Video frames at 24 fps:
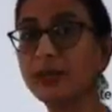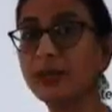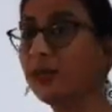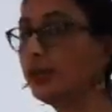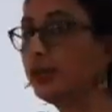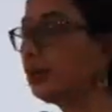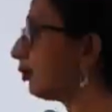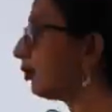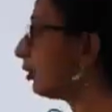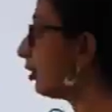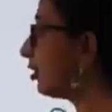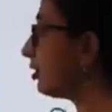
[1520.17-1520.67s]

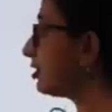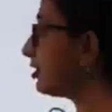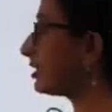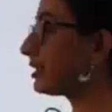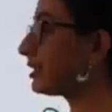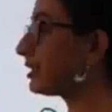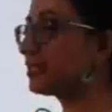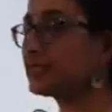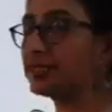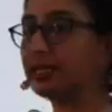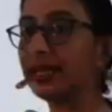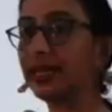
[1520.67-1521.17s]
You cannot
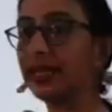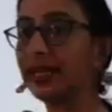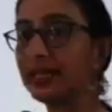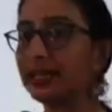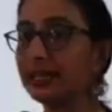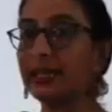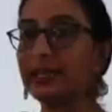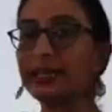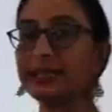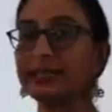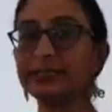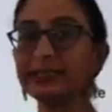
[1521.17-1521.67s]
just take it
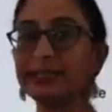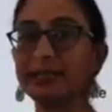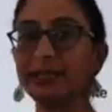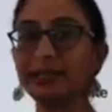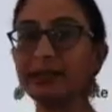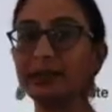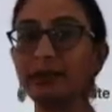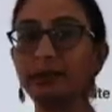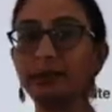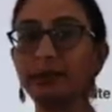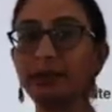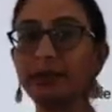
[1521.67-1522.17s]
like this
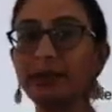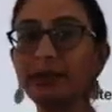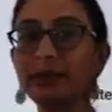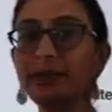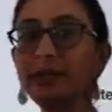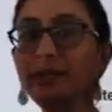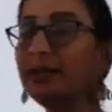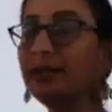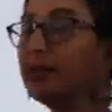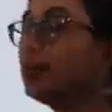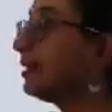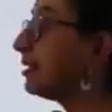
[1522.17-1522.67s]
and do it,
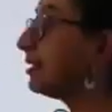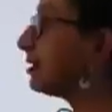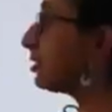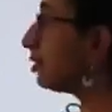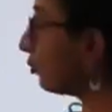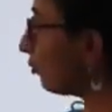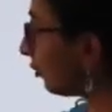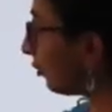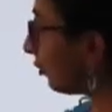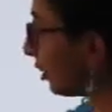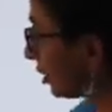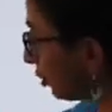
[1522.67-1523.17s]
right? So
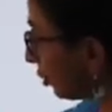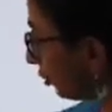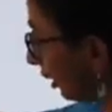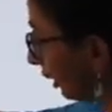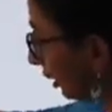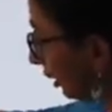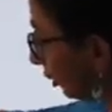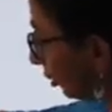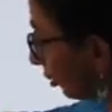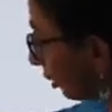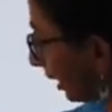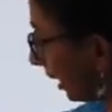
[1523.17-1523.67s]
first you need
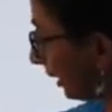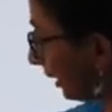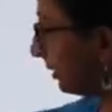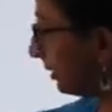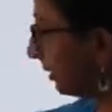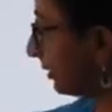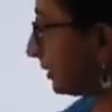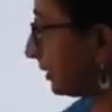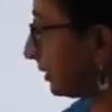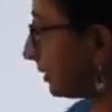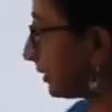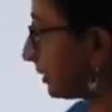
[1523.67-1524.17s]
to cut
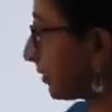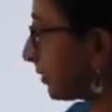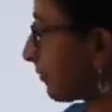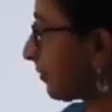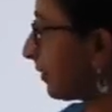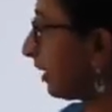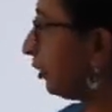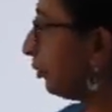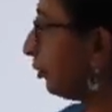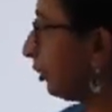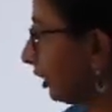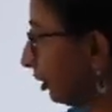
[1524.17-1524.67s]
this.
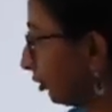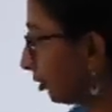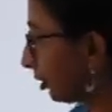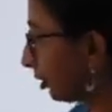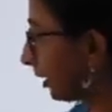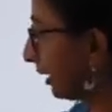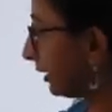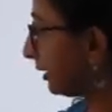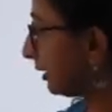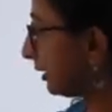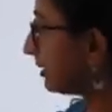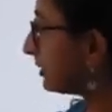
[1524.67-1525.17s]
You need to
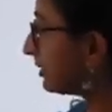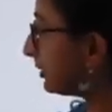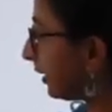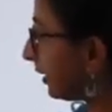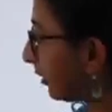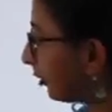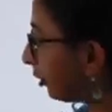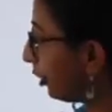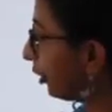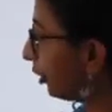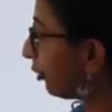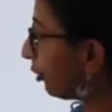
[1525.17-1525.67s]
cut this, then
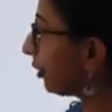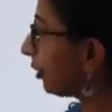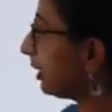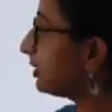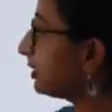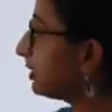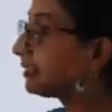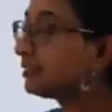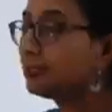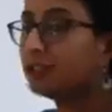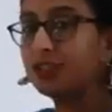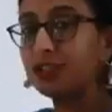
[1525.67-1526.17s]
only you can
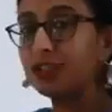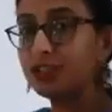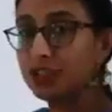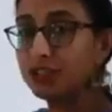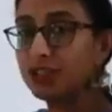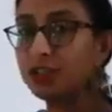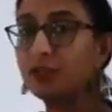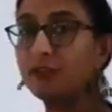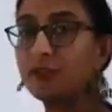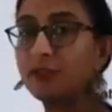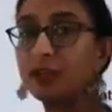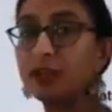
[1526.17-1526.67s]
insert the gene
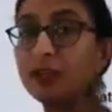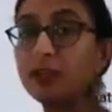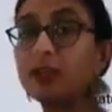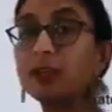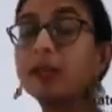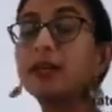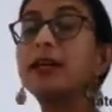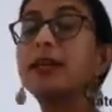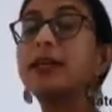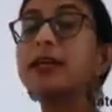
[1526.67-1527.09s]
over here.